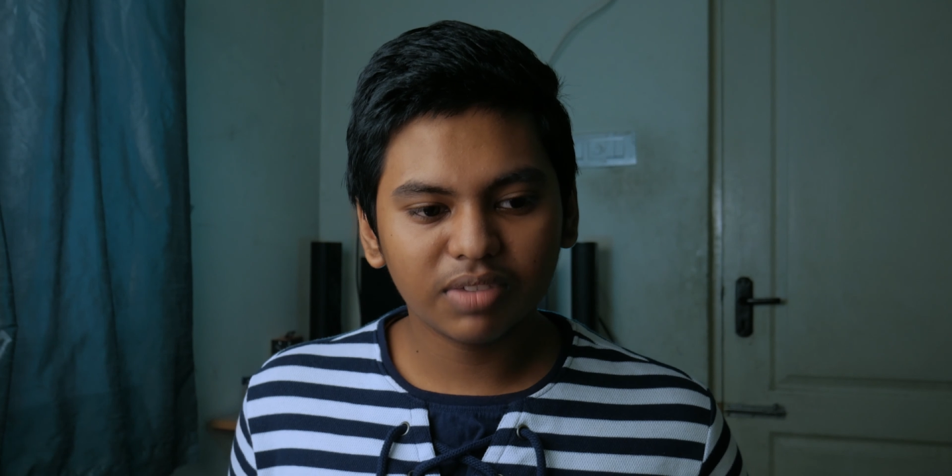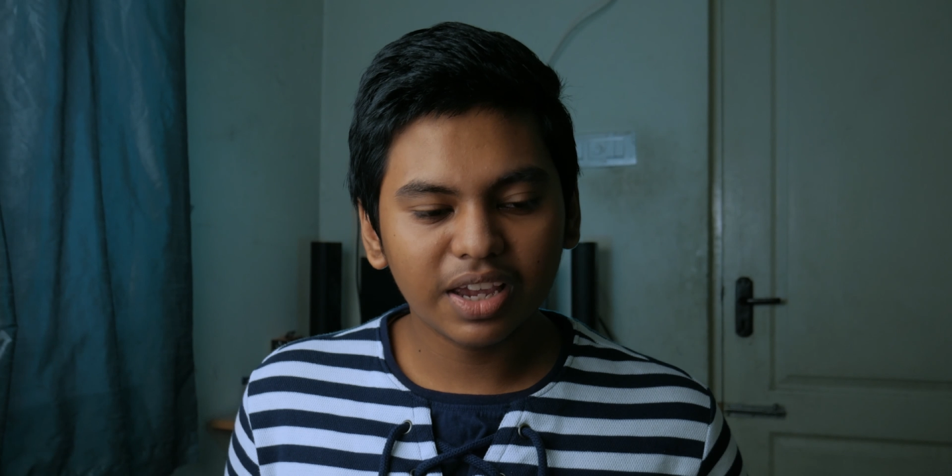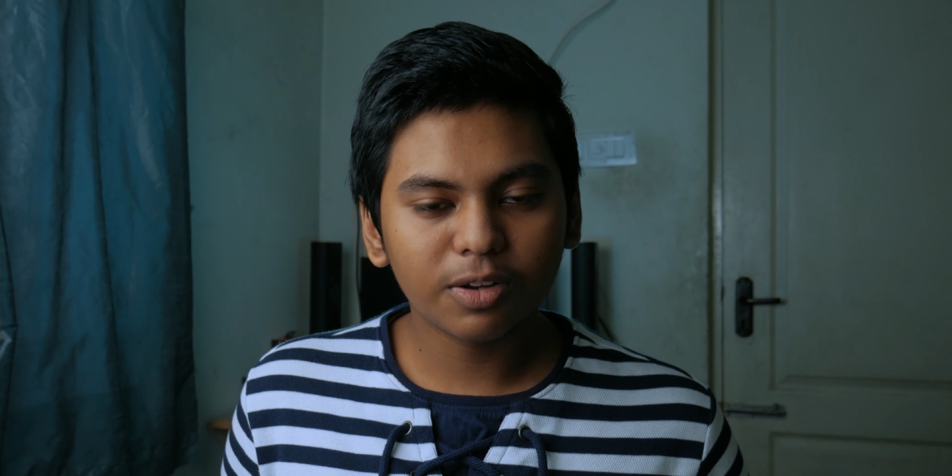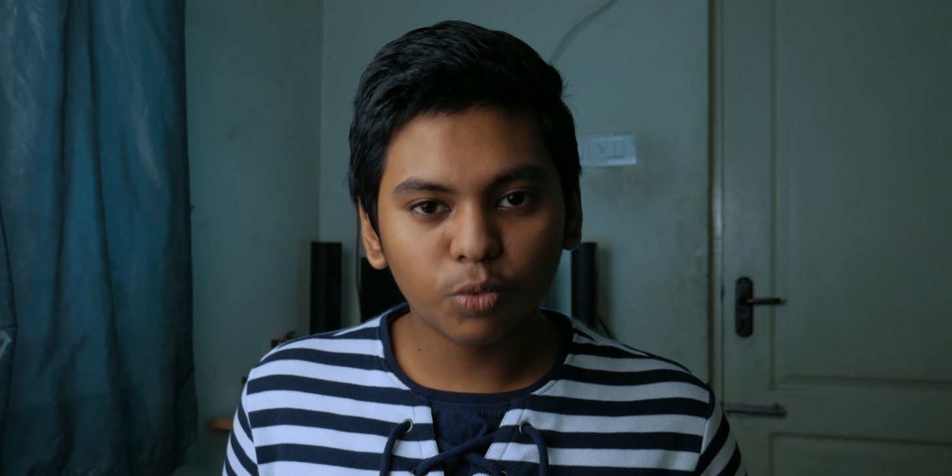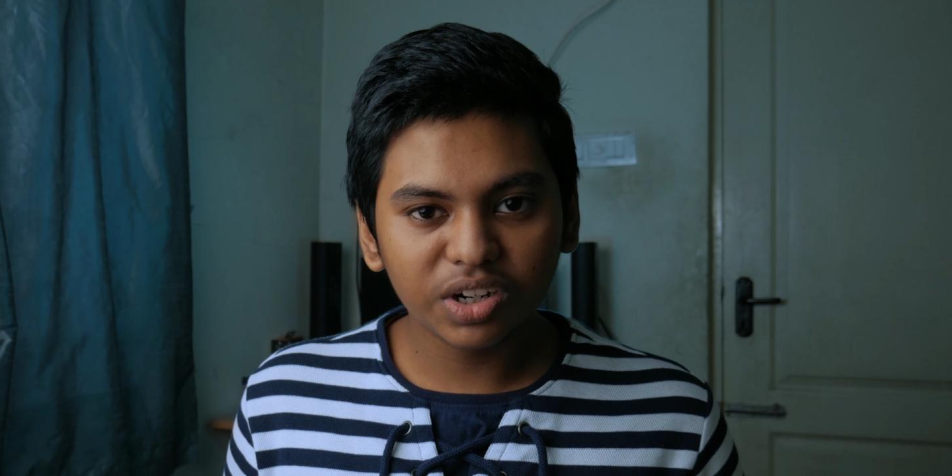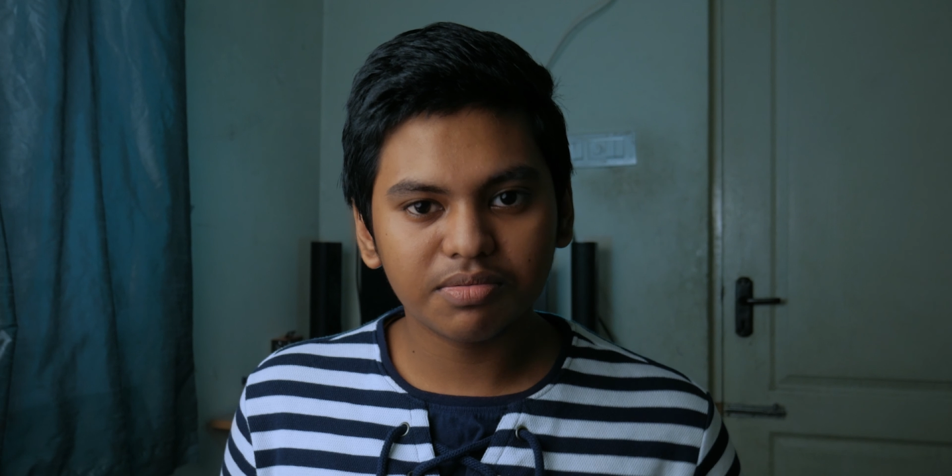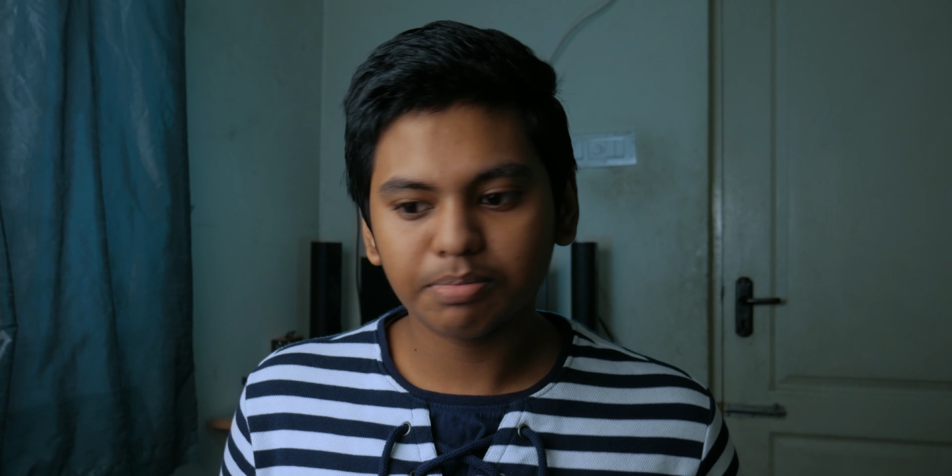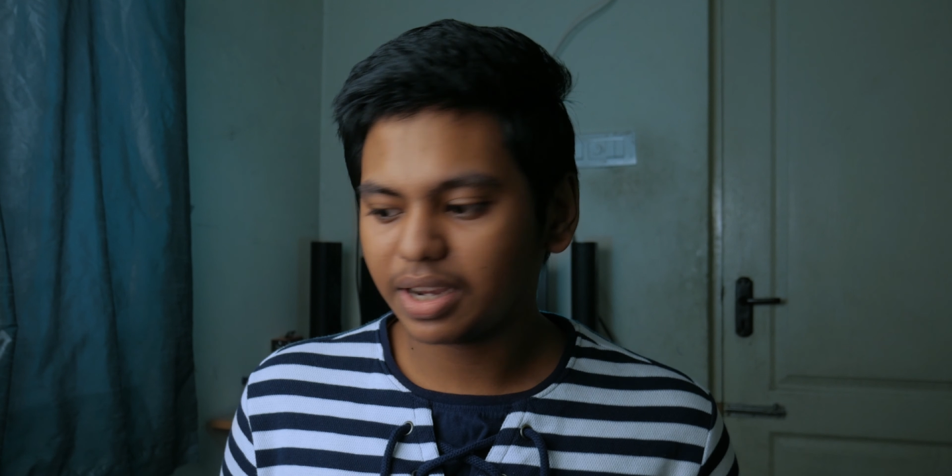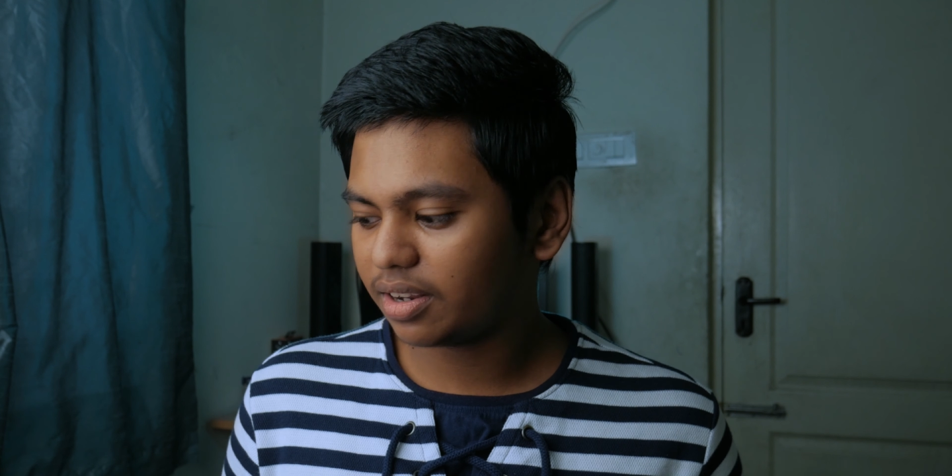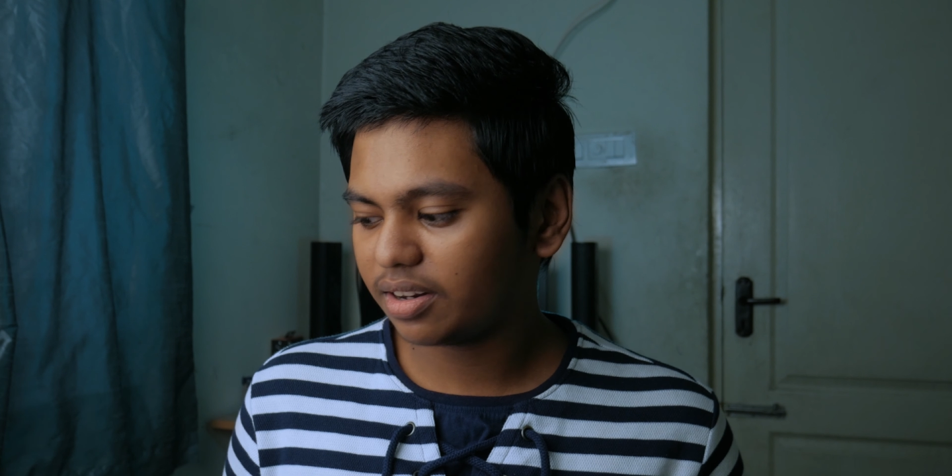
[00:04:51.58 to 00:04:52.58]
it would have been
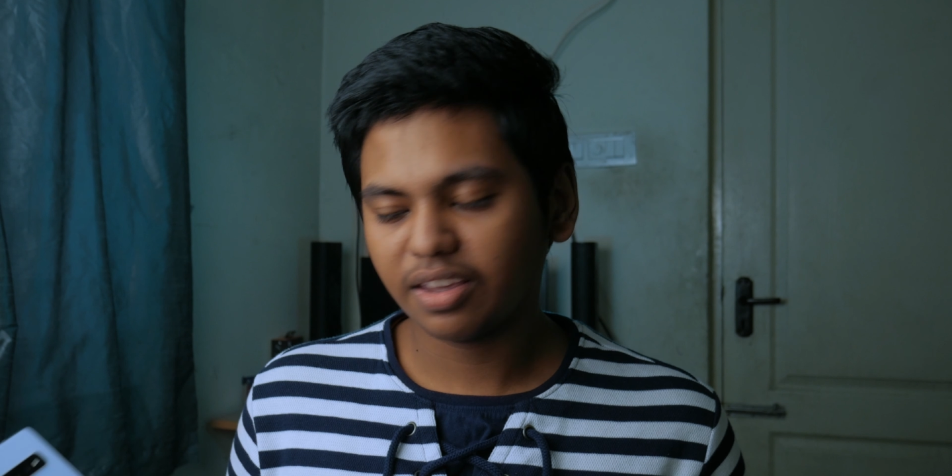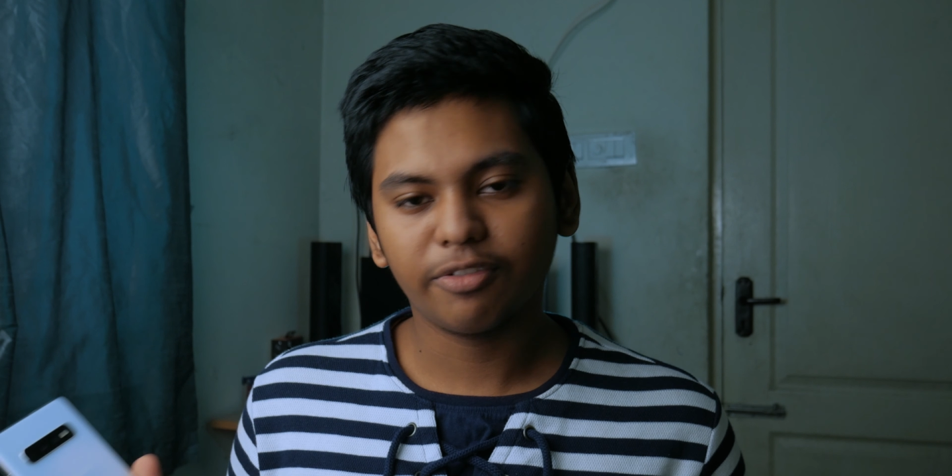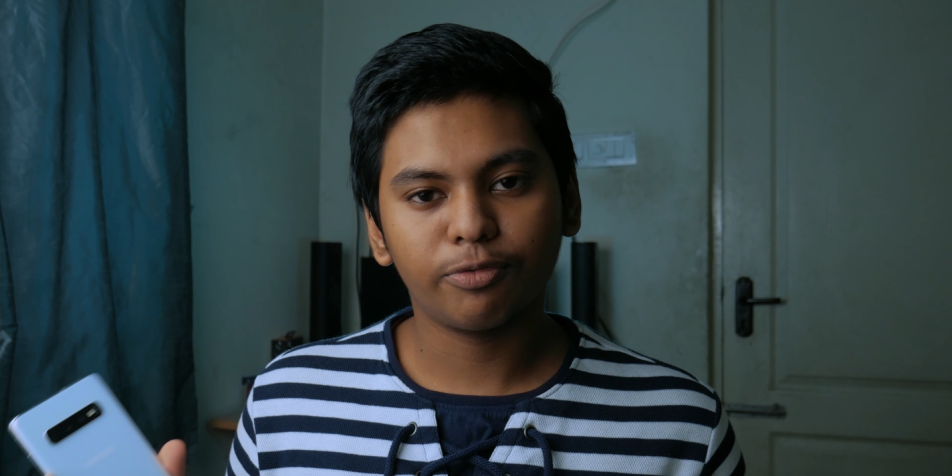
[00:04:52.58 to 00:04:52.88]
better if